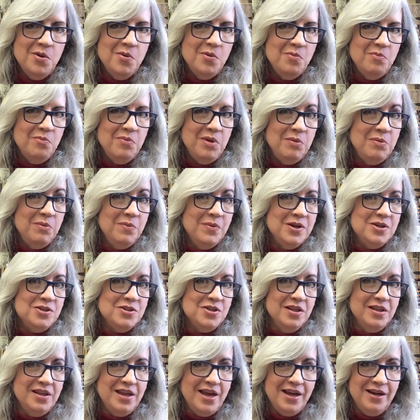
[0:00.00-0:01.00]
maybe
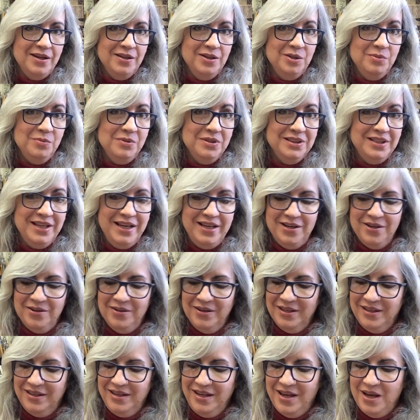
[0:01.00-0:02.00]
mention that a little bit later
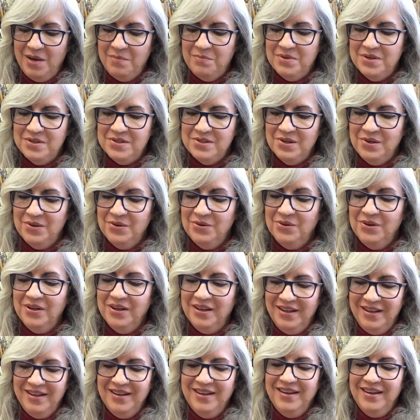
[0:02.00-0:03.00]
in the episode
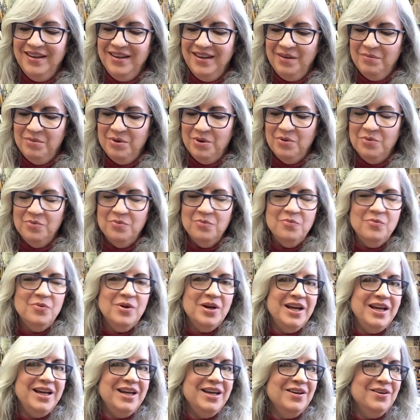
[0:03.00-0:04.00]
about
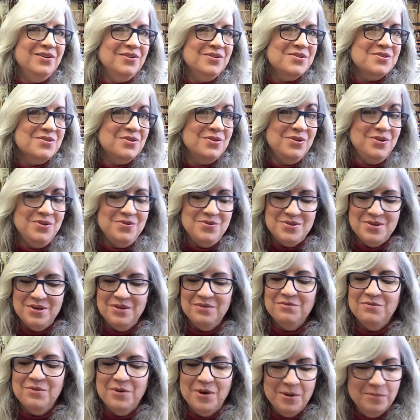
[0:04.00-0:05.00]
what I can also use
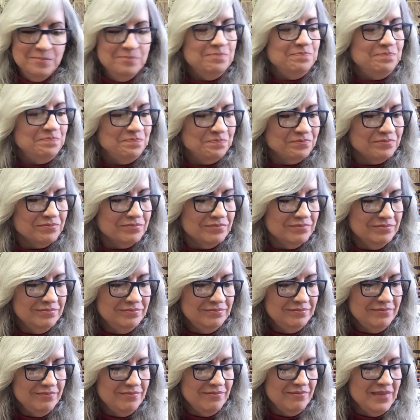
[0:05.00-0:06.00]
it for.
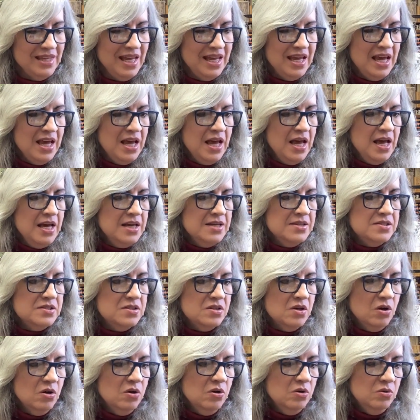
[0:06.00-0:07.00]

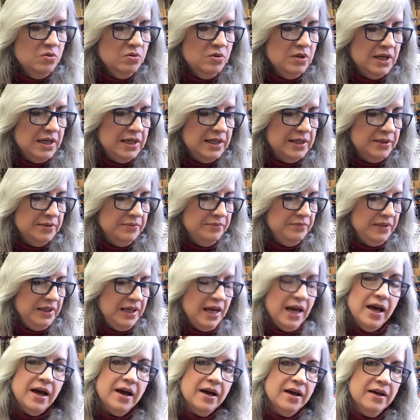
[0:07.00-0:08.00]
So
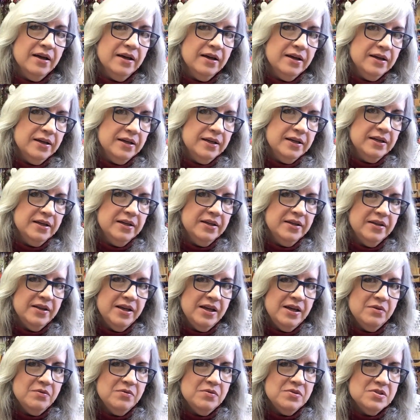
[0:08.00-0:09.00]
yeah,
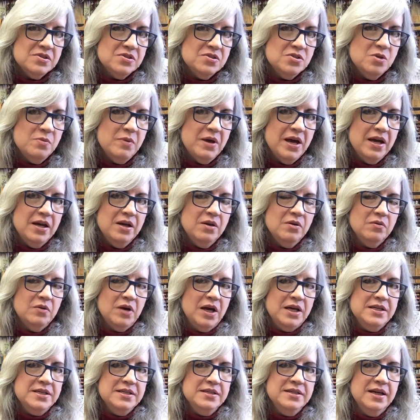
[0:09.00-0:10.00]
it was too bad
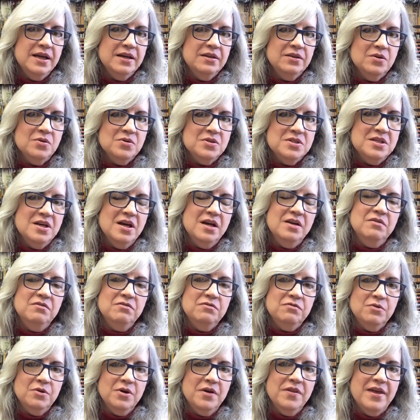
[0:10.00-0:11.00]
I didn't get those done
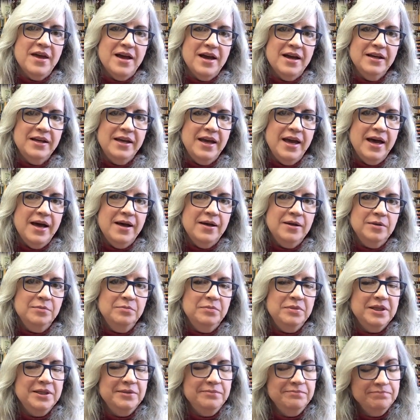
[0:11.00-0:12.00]
for that Cal,
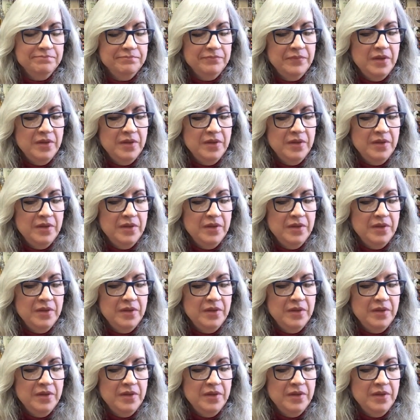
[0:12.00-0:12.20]
but